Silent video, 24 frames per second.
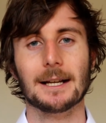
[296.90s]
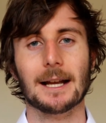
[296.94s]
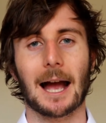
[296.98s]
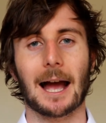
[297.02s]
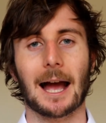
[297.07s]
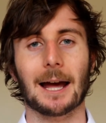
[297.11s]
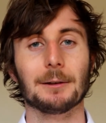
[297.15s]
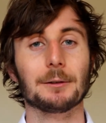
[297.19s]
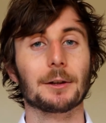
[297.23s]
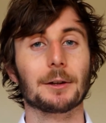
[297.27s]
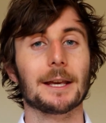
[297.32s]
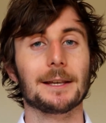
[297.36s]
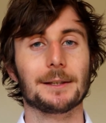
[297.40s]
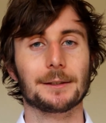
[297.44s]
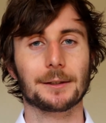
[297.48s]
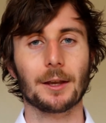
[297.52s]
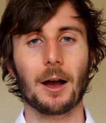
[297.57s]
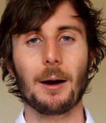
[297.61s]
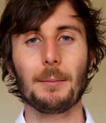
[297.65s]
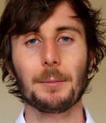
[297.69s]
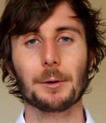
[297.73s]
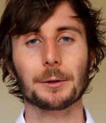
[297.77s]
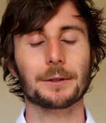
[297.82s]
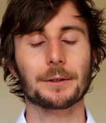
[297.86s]
And
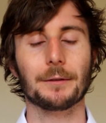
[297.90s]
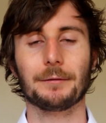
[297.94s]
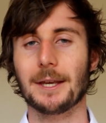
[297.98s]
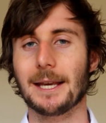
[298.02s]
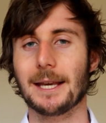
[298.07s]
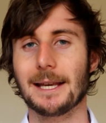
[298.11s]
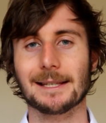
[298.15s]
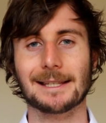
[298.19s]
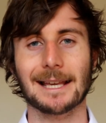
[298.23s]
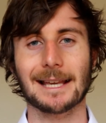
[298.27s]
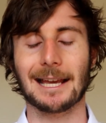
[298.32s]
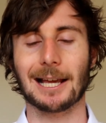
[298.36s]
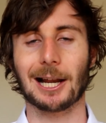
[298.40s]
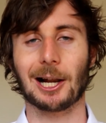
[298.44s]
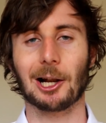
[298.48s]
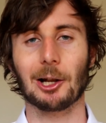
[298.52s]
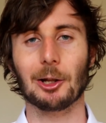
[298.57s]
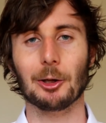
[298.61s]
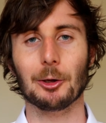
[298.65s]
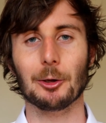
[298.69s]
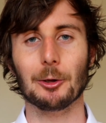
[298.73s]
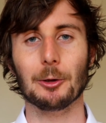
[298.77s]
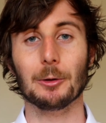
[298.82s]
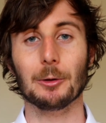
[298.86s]
examples of these
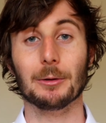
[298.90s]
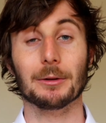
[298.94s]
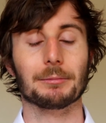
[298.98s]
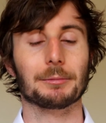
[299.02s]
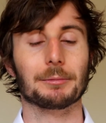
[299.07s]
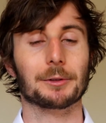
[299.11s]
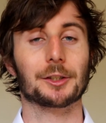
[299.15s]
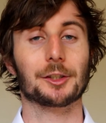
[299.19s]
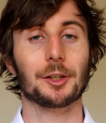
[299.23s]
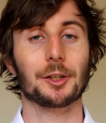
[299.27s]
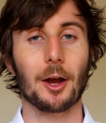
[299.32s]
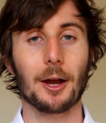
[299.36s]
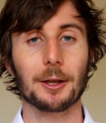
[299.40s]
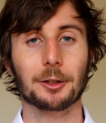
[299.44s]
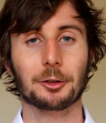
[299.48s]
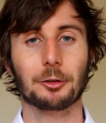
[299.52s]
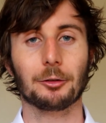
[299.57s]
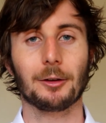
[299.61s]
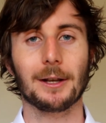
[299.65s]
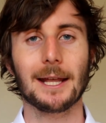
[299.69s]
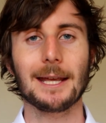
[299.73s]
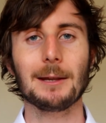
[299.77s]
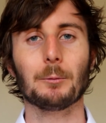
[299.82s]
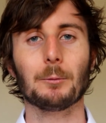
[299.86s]
include
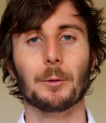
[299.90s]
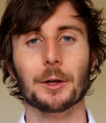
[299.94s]
sertraline,